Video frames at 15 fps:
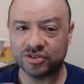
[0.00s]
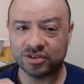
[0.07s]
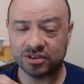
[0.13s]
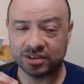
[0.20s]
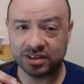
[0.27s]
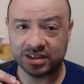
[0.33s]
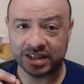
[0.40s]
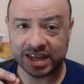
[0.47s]

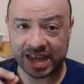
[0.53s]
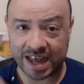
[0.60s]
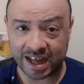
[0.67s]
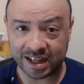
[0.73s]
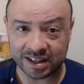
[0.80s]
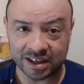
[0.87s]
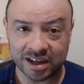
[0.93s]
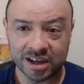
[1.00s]
because in the
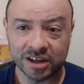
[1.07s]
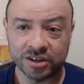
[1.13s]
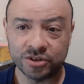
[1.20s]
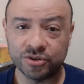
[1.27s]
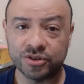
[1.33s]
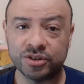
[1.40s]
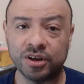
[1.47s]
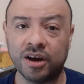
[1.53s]
end
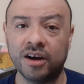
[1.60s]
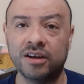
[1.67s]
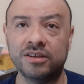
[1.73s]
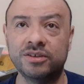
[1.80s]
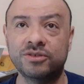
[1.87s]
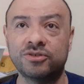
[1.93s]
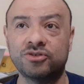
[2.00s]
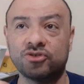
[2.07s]
you're
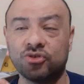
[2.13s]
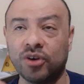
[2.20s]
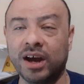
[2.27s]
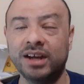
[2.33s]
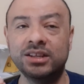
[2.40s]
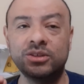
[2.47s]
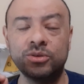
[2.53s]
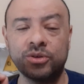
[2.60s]

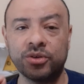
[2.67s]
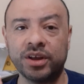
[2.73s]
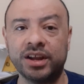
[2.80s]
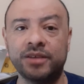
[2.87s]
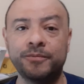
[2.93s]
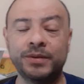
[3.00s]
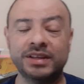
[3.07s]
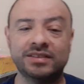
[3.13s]
trying to create
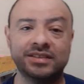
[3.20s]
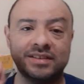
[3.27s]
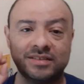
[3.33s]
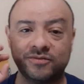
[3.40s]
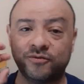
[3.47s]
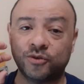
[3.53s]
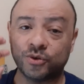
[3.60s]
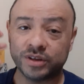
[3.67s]
a
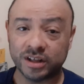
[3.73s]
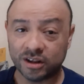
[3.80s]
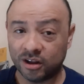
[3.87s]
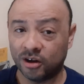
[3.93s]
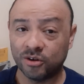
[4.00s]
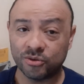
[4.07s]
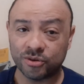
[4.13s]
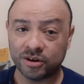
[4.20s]
business for the
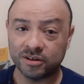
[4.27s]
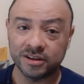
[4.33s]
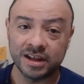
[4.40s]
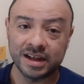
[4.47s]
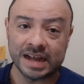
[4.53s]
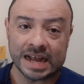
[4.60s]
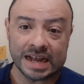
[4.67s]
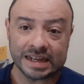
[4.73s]
long run,
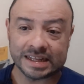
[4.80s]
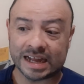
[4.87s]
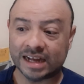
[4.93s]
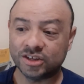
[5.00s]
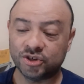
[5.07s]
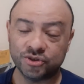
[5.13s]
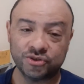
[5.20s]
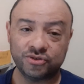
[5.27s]

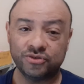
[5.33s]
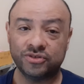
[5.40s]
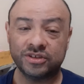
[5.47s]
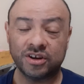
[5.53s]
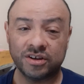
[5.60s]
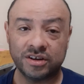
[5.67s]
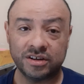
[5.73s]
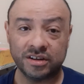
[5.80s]
not just to
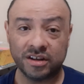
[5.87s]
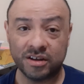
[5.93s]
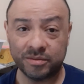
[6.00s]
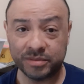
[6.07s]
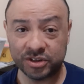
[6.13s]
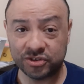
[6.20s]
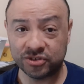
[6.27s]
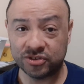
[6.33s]
start earning
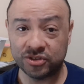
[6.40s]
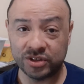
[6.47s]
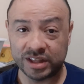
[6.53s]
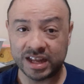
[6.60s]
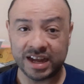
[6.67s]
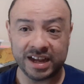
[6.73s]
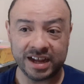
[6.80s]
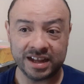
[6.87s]
commissions
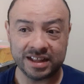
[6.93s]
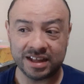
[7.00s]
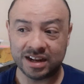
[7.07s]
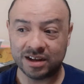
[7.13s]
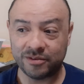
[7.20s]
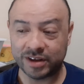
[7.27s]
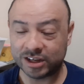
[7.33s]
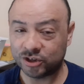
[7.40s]
today, and then
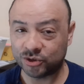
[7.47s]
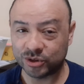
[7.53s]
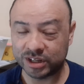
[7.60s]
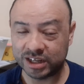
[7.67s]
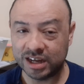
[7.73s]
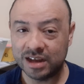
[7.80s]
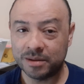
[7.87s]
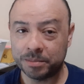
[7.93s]

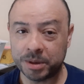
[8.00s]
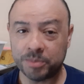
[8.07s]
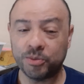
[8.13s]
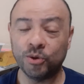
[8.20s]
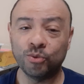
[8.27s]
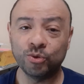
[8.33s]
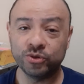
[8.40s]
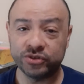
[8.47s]
eventually
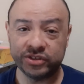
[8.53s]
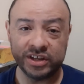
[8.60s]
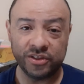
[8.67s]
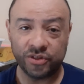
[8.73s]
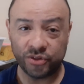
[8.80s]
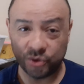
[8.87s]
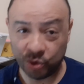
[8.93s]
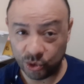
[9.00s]
people will
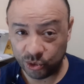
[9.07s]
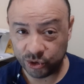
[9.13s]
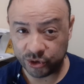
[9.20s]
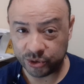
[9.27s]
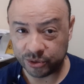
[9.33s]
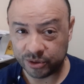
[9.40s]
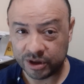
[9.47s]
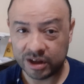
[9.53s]
see through
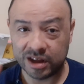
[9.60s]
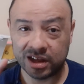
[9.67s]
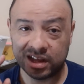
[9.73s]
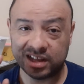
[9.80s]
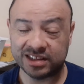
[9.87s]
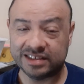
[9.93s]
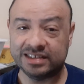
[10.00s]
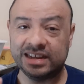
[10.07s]
you
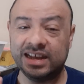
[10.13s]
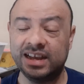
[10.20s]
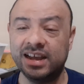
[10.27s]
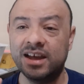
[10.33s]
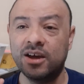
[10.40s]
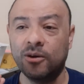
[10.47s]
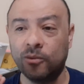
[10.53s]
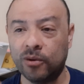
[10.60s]
and
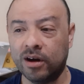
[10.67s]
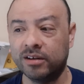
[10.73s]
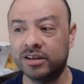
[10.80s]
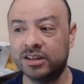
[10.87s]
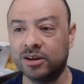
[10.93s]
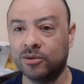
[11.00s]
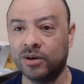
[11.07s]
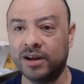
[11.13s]
say, well, you
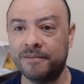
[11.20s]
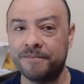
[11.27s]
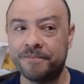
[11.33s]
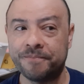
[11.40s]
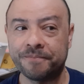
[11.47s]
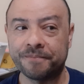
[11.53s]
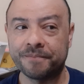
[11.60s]
know what,